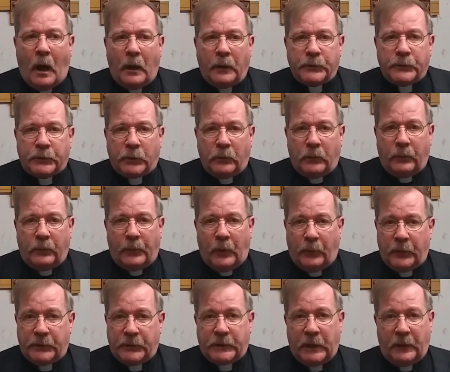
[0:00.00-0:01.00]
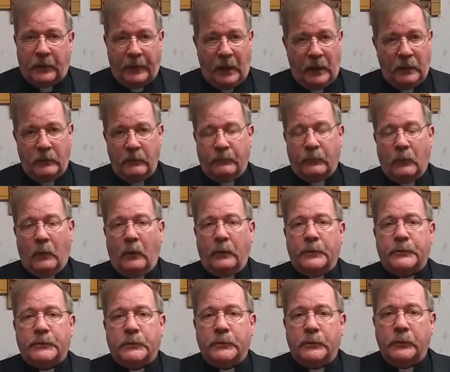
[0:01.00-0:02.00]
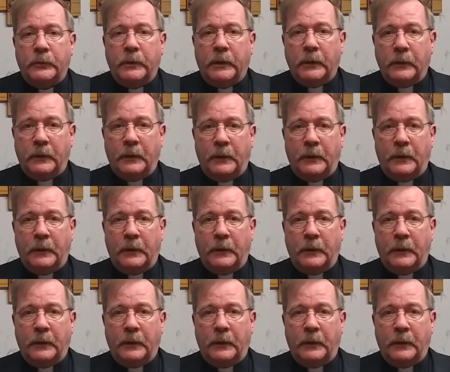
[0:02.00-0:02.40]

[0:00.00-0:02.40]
So I want to say thank you for all that you're doing.